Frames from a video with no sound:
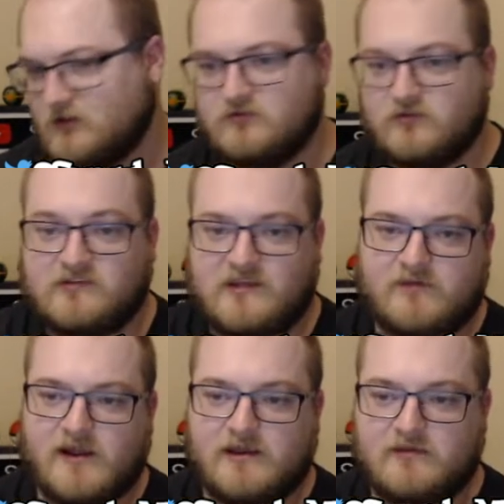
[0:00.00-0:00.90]
to the
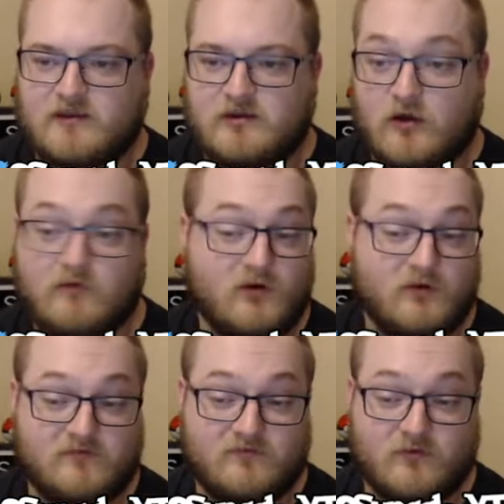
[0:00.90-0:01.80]
Sevii Islands, and you all
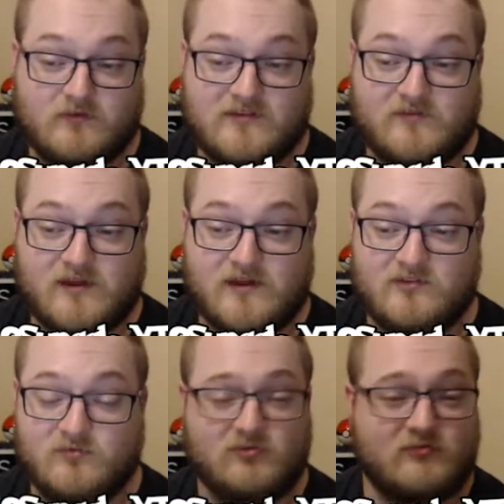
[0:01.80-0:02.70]
voted for the Sevii
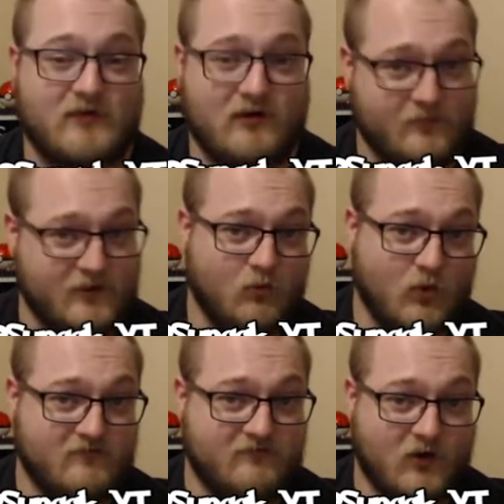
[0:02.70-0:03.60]
Islands, which was probably
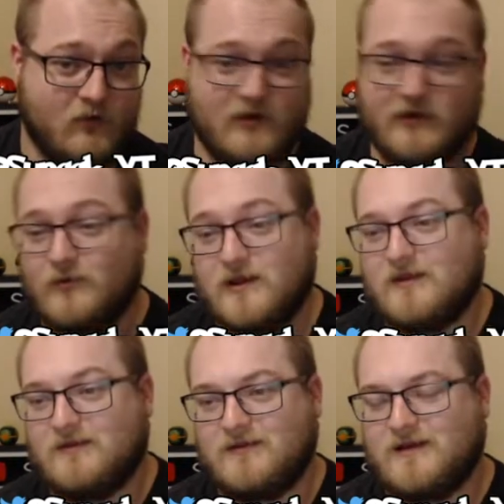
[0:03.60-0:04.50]
one vote, by the
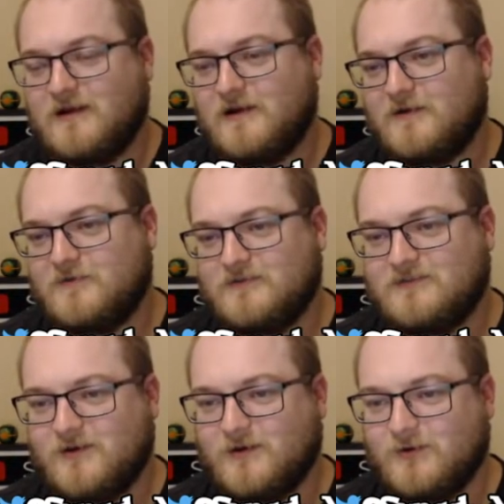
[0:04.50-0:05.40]
way. Uh,
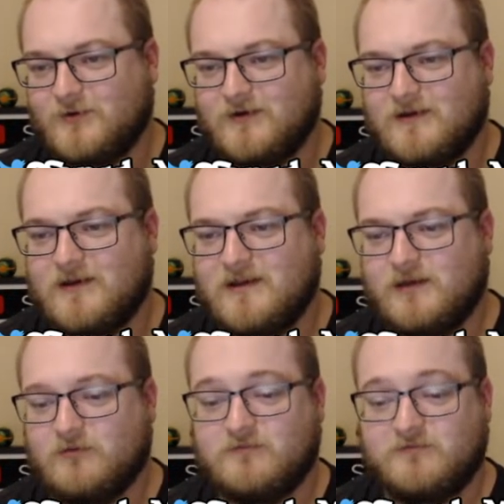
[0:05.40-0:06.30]
so,
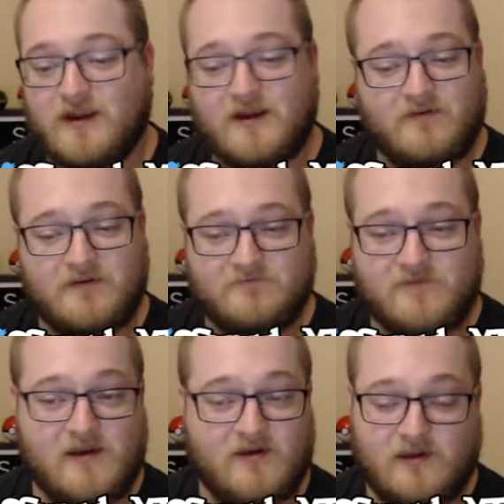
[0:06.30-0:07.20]
it was very,
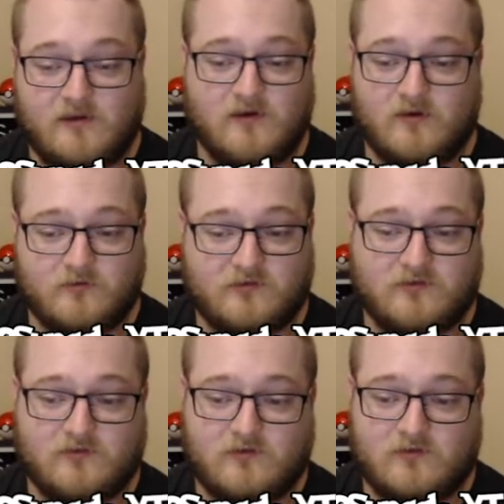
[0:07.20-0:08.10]
very
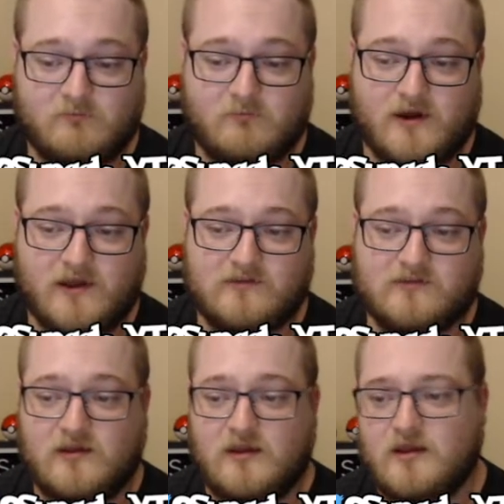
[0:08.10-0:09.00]
close but
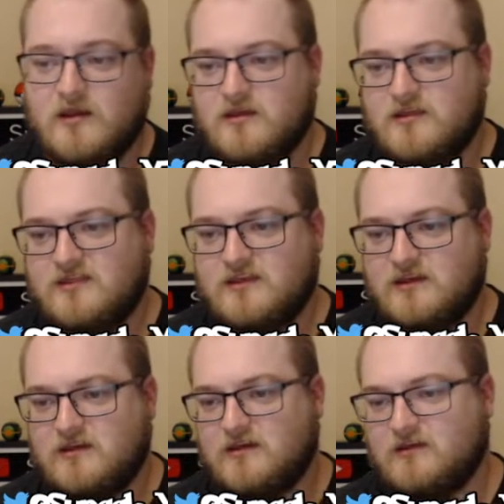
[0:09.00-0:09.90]

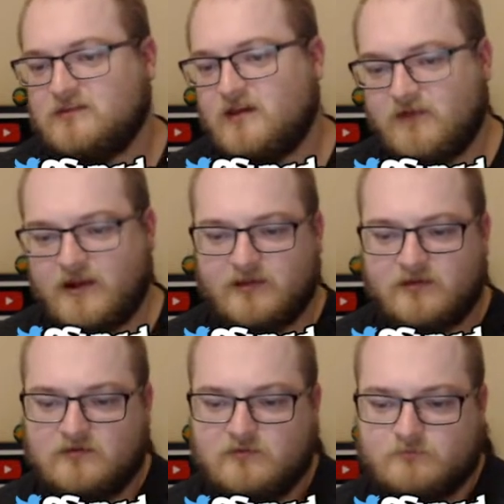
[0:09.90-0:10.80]
the Sevii
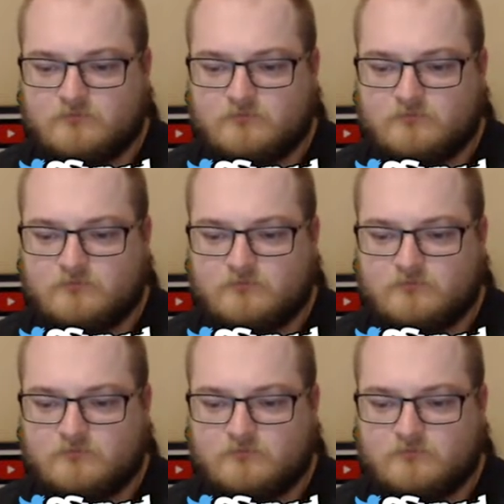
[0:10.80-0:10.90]
Island...